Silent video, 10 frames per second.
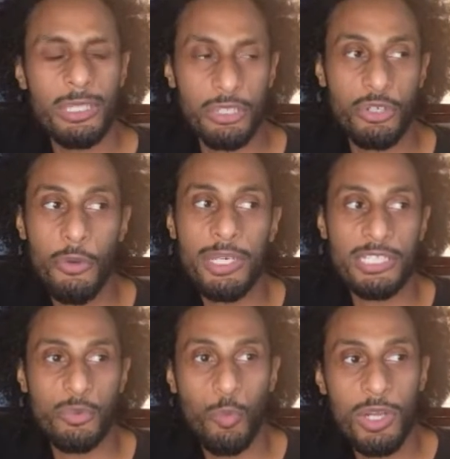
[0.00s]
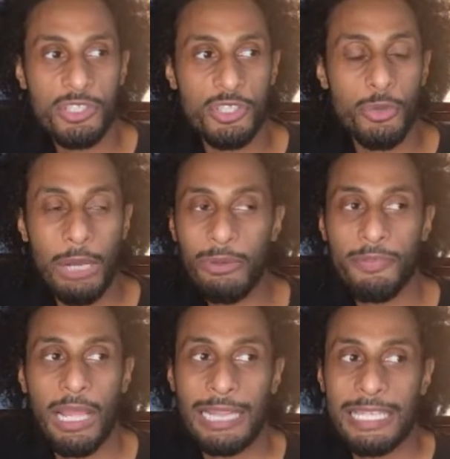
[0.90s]
and you know he doesn't want to.
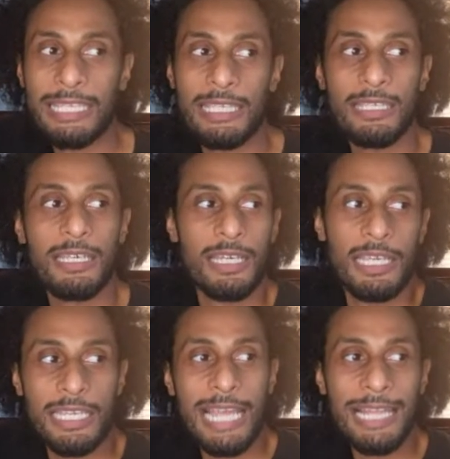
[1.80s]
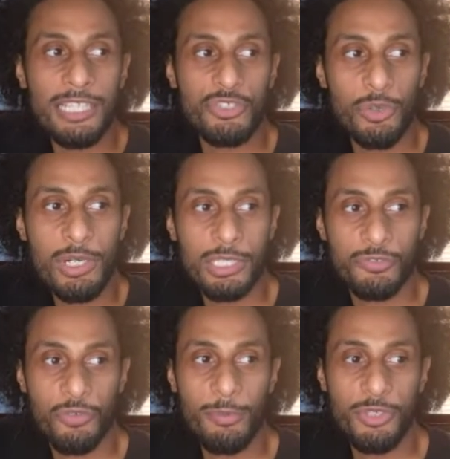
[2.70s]
I think he got the drugs
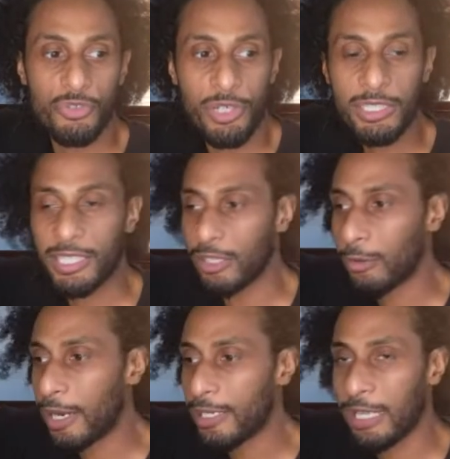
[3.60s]
from the drug dealer, right?